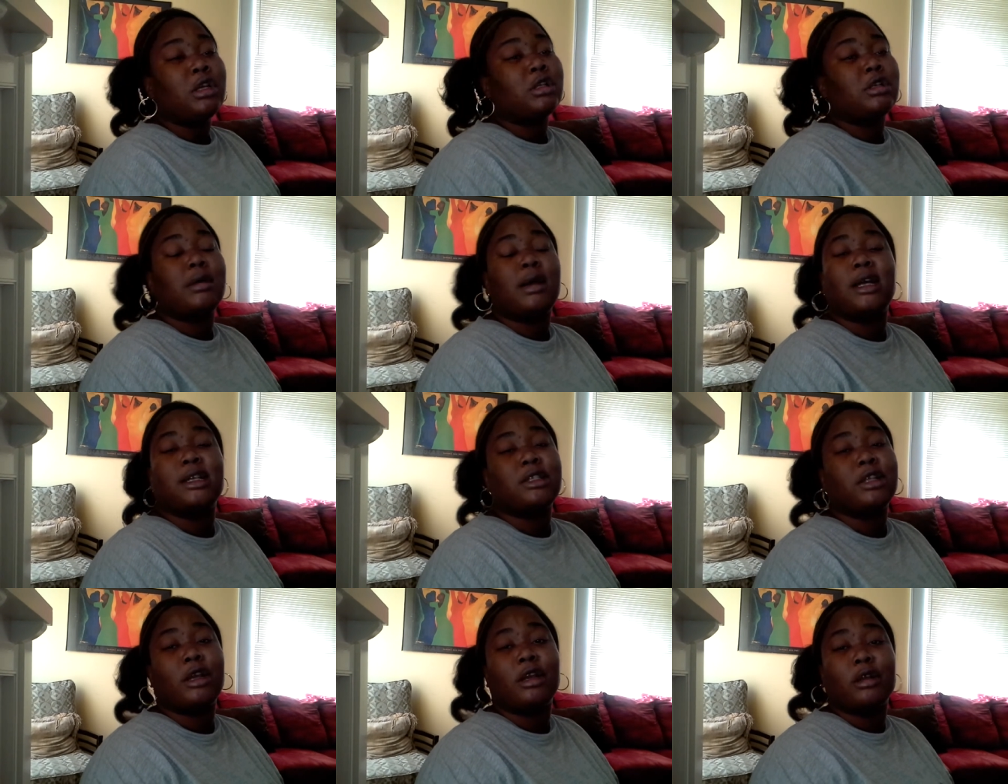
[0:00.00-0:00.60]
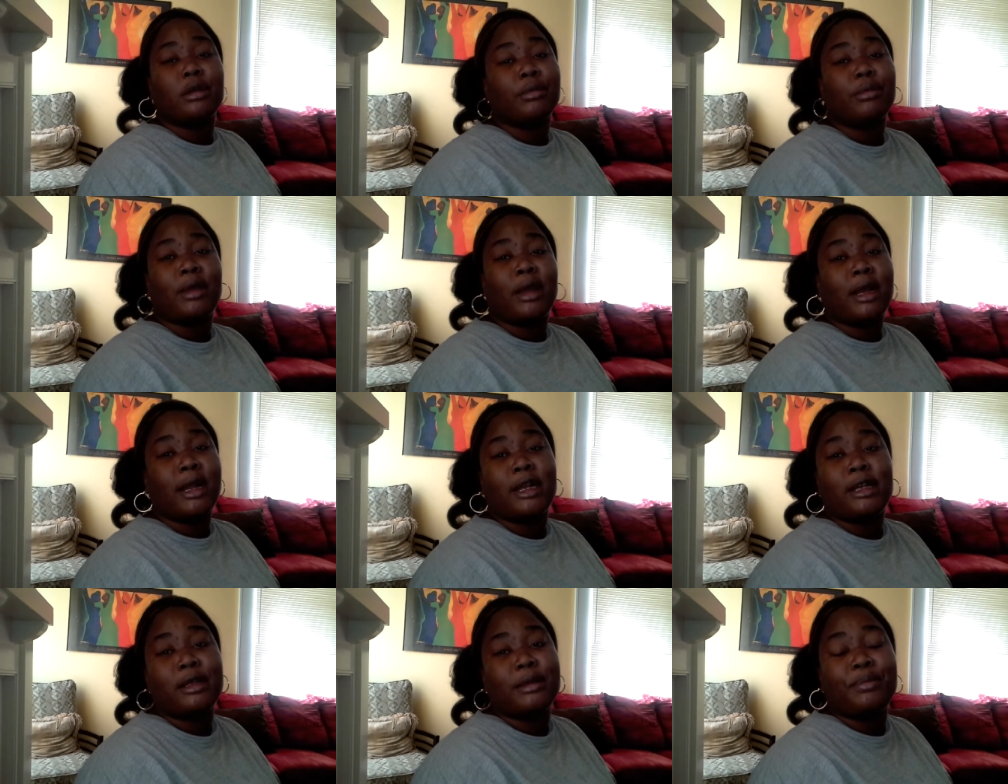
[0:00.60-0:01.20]
So I turned
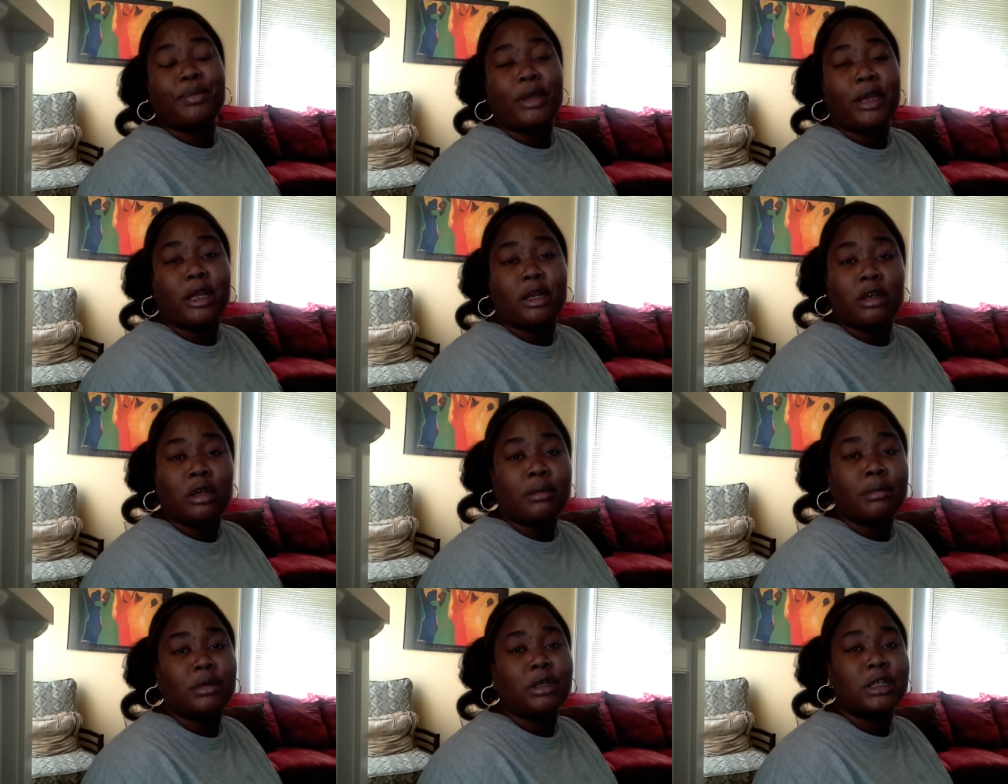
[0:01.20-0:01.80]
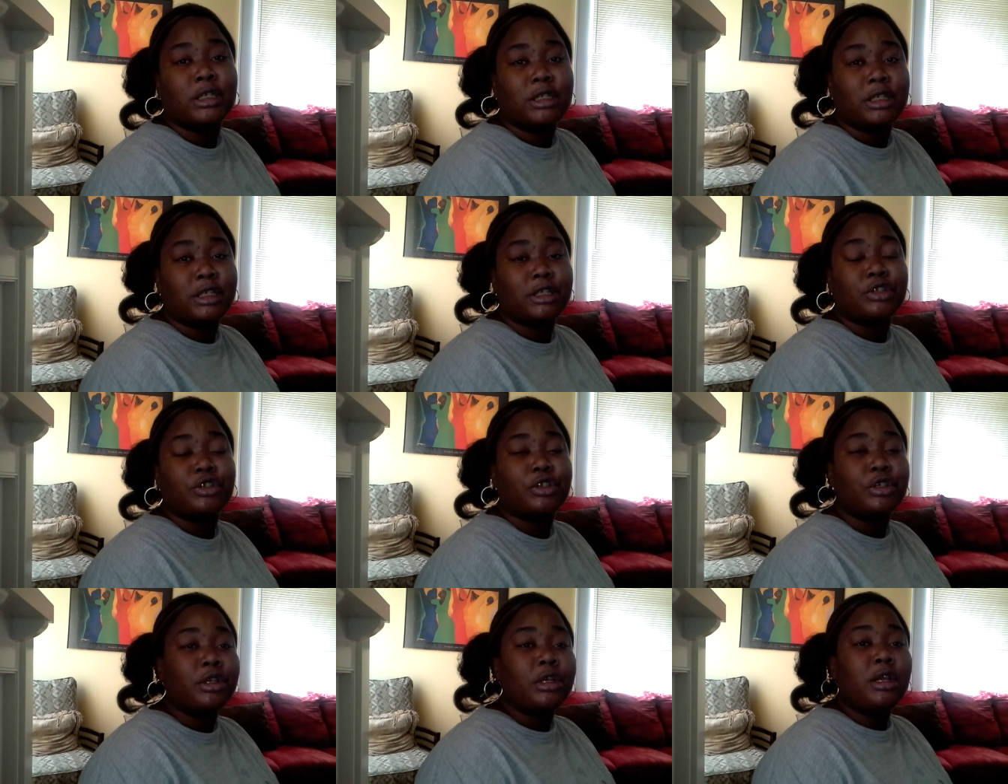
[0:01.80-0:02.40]
around. I didn't pay it no more
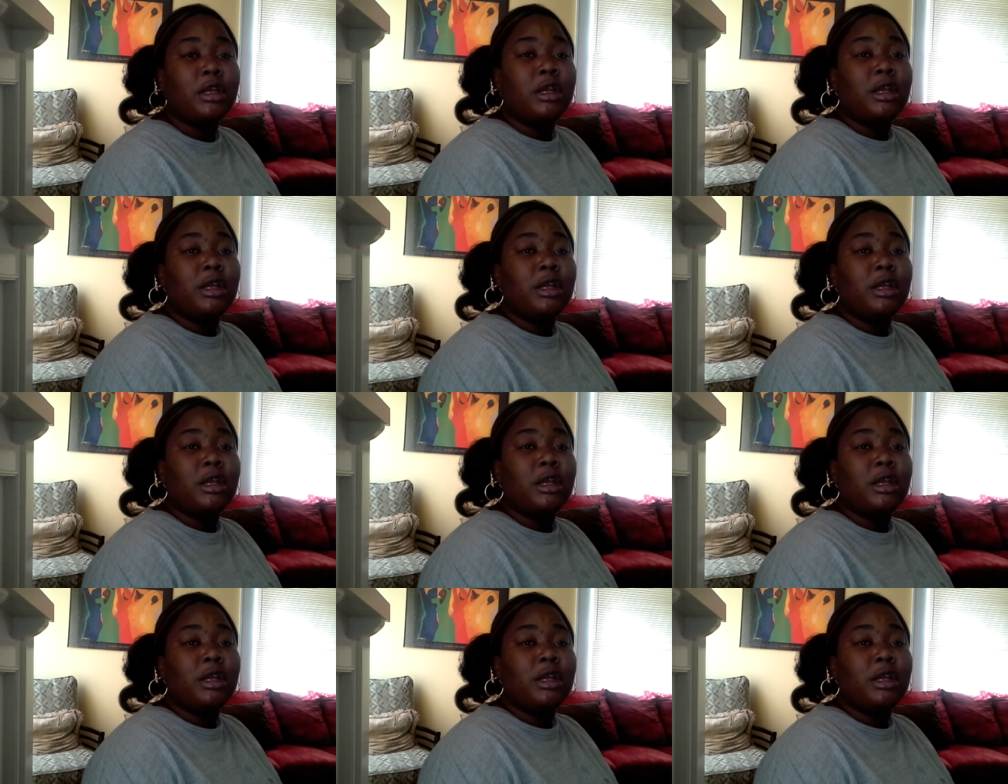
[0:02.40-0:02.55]
attention.